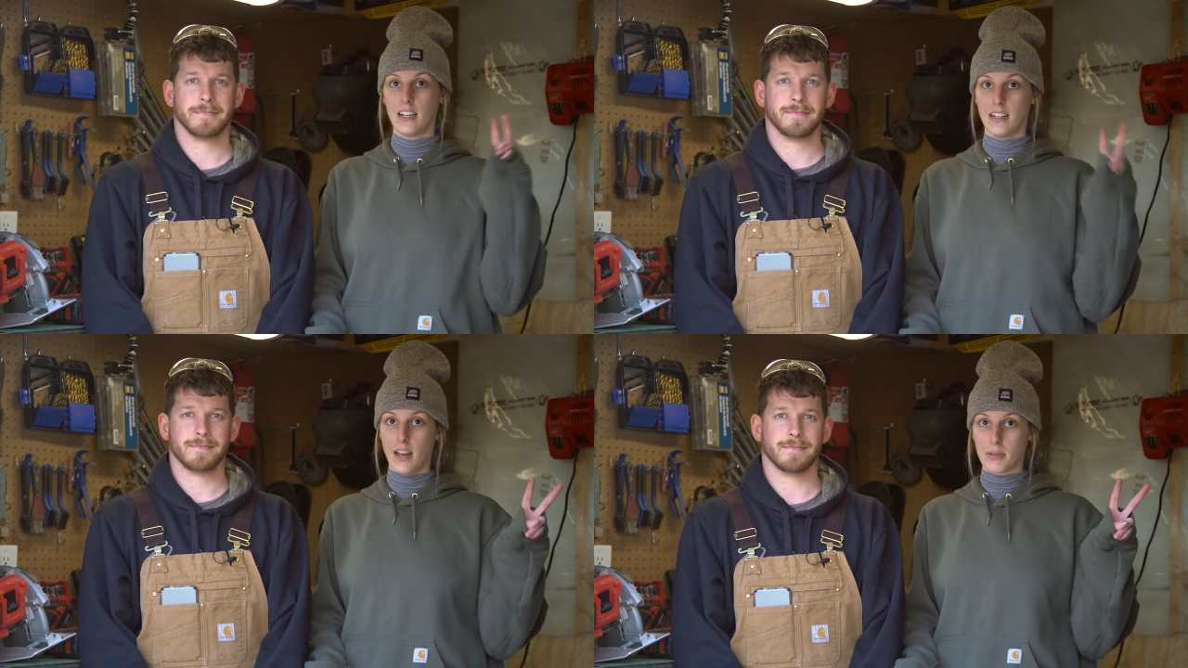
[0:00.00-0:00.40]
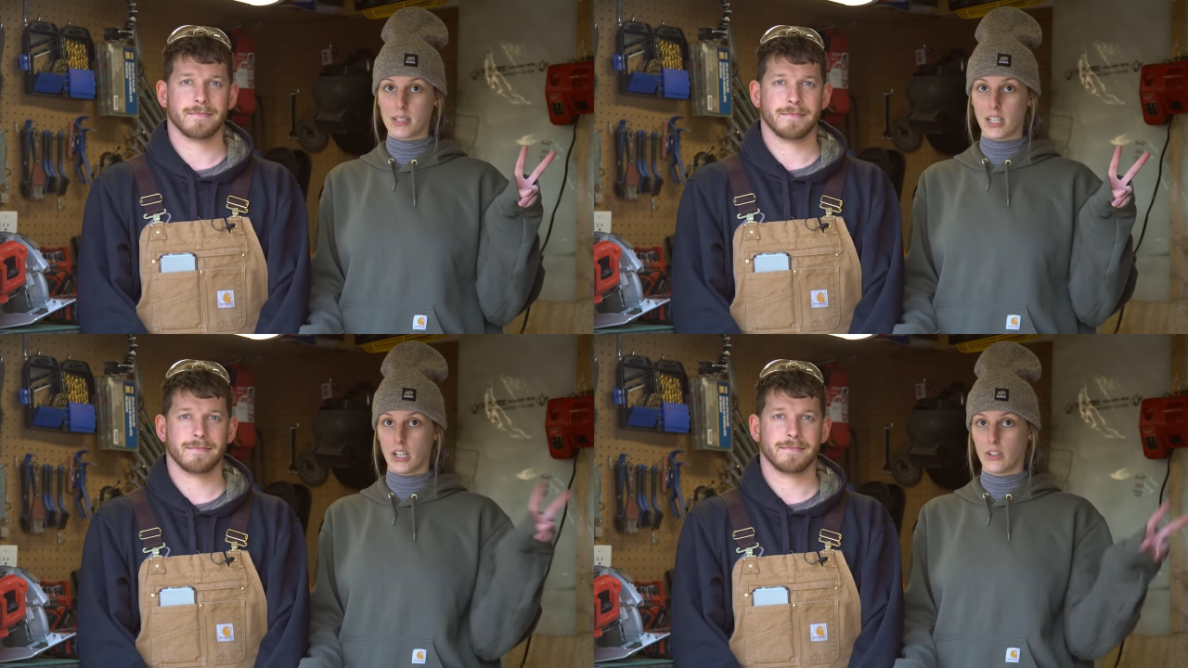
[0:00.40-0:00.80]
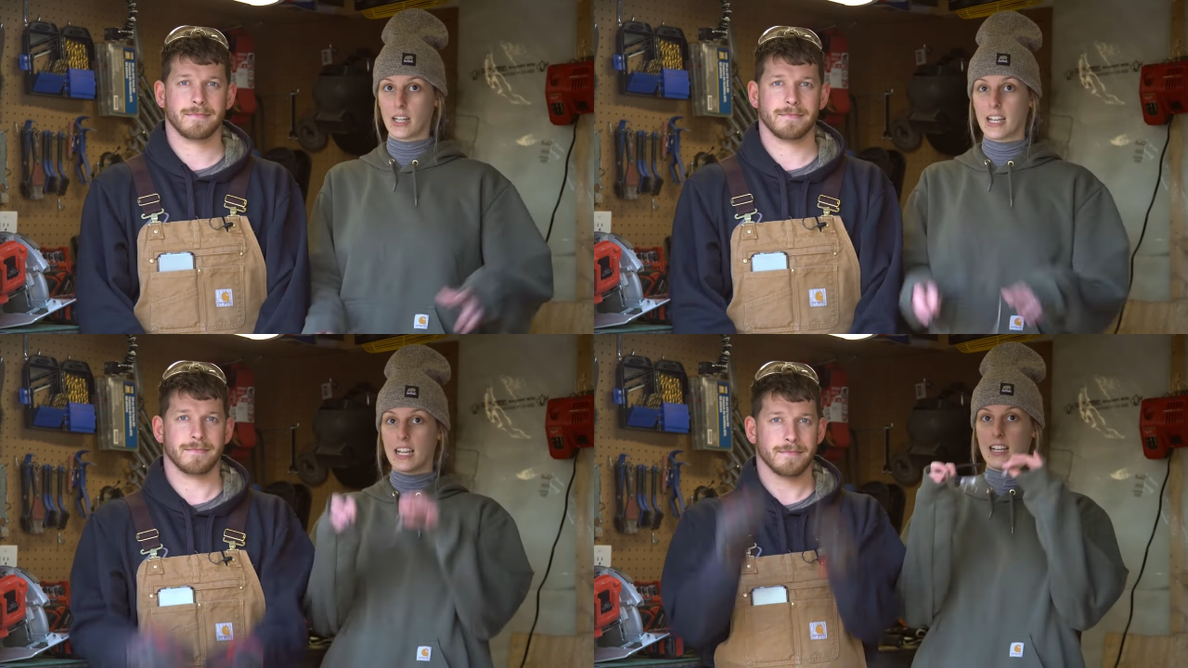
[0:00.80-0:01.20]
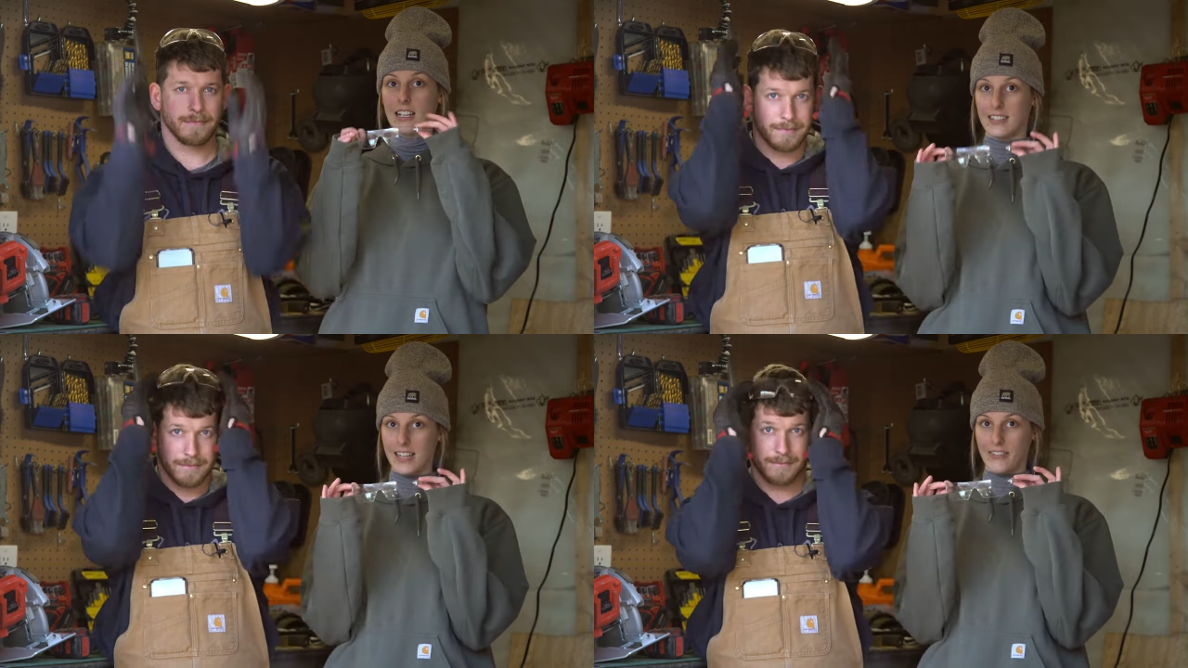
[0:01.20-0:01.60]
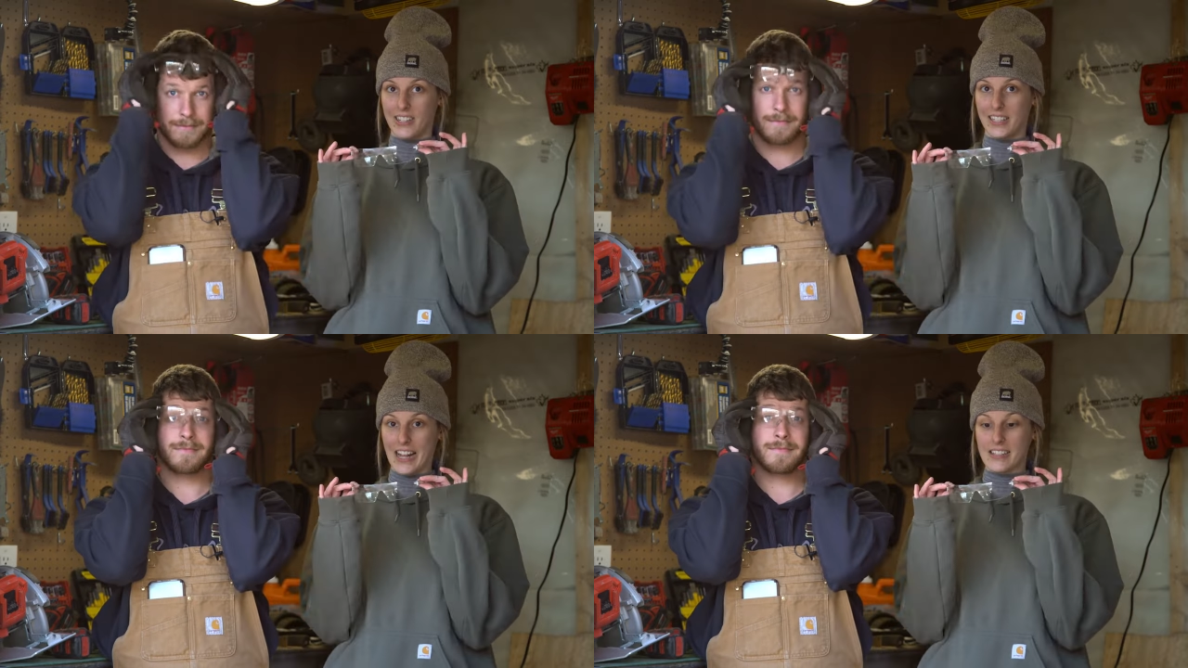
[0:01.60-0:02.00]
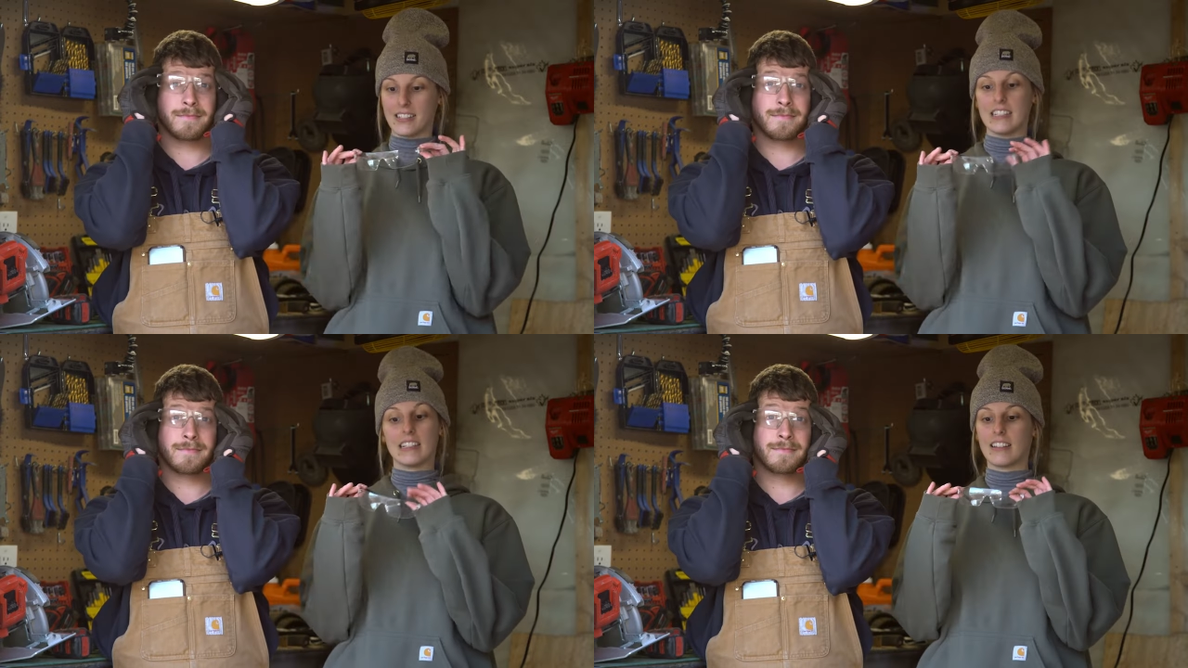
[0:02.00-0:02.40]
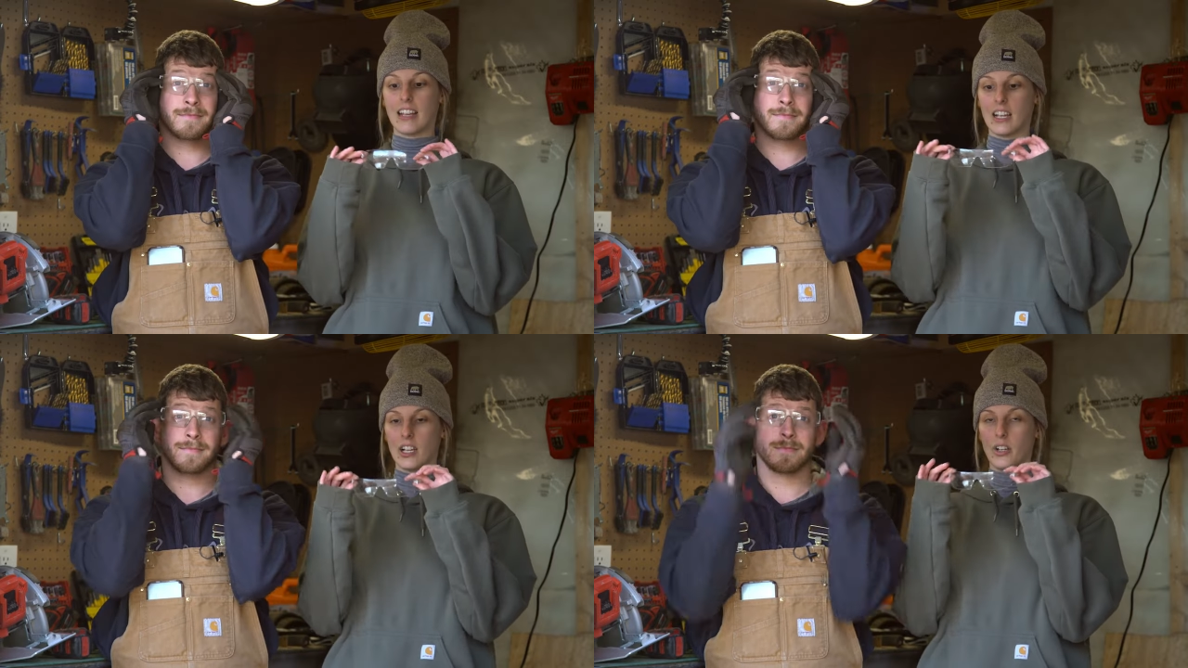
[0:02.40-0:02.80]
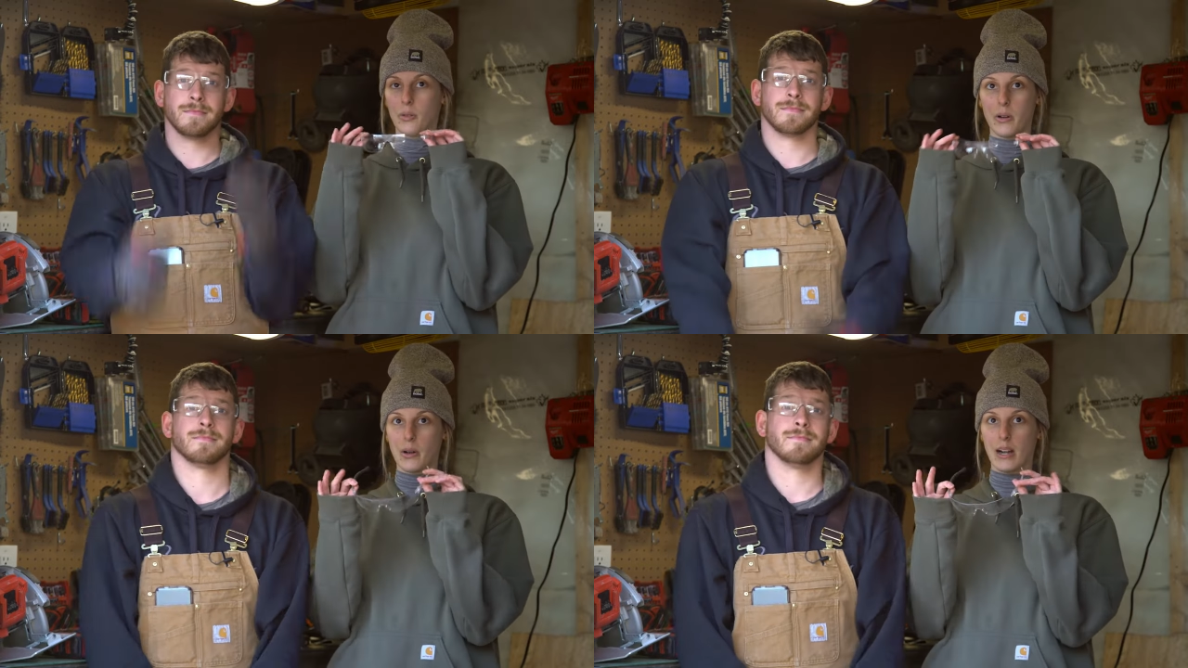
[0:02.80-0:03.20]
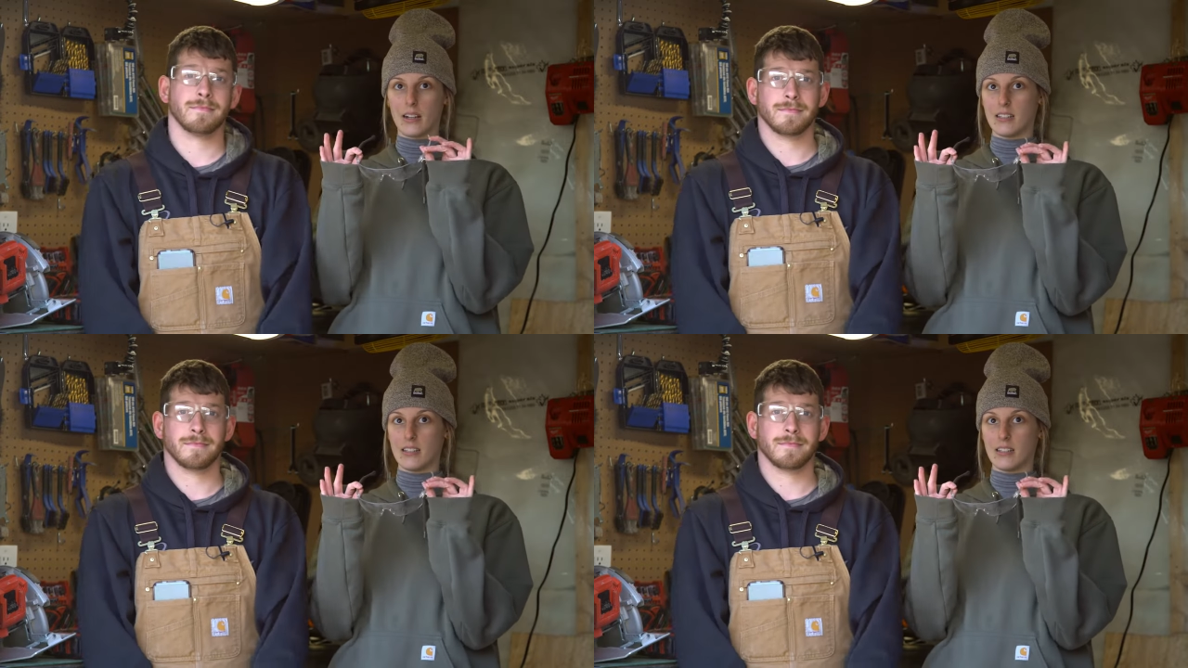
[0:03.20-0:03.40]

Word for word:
Speaker 1: Number two, safety glasses. We wear